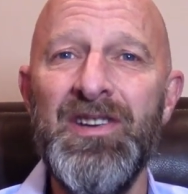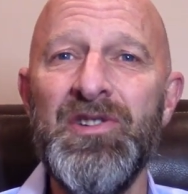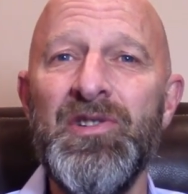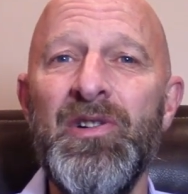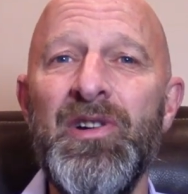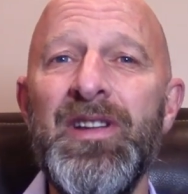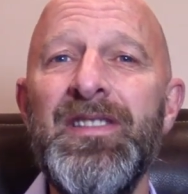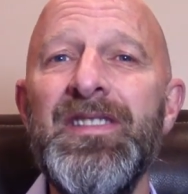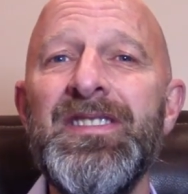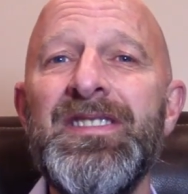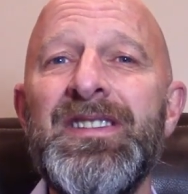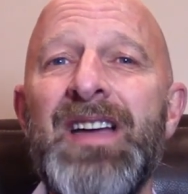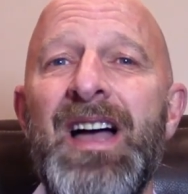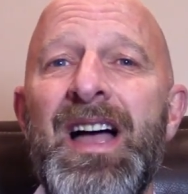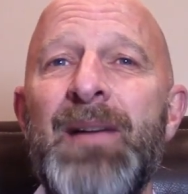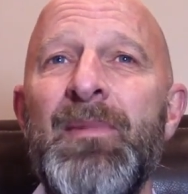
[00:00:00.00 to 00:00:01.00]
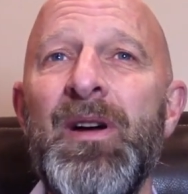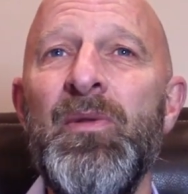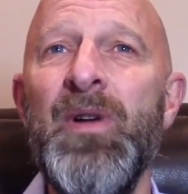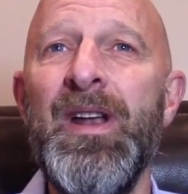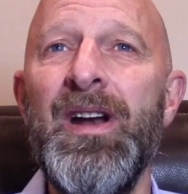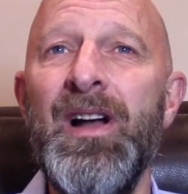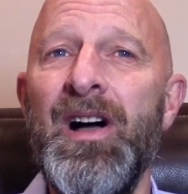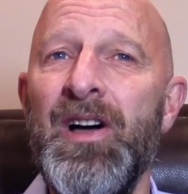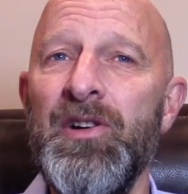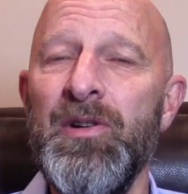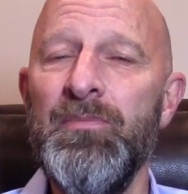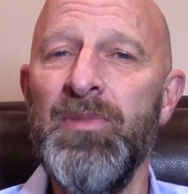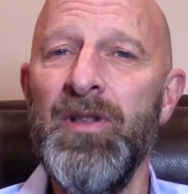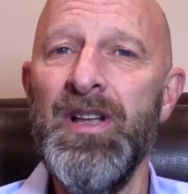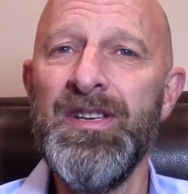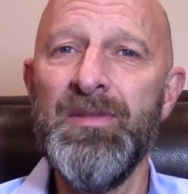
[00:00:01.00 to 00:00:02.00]
During this time, I read
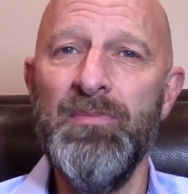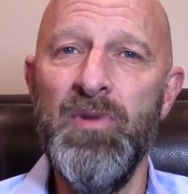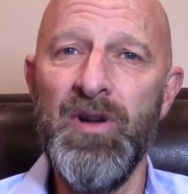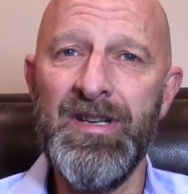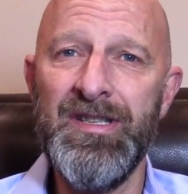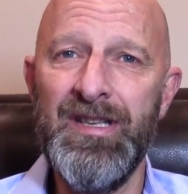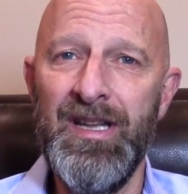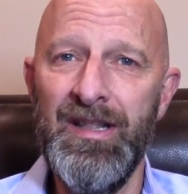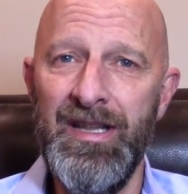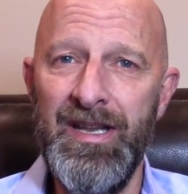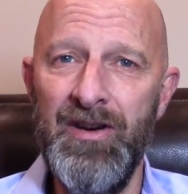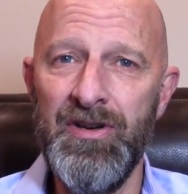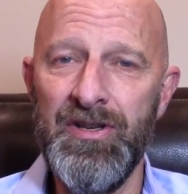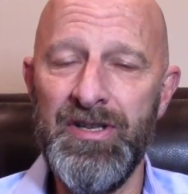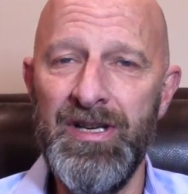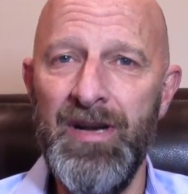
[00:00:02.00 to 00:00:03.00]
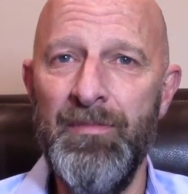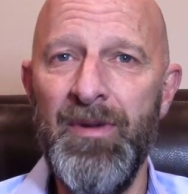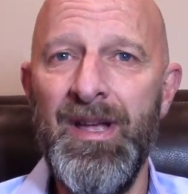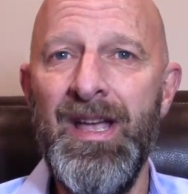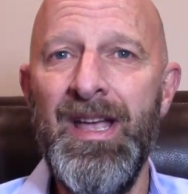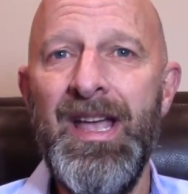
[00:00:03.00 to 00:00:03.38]
100 plus books on leadership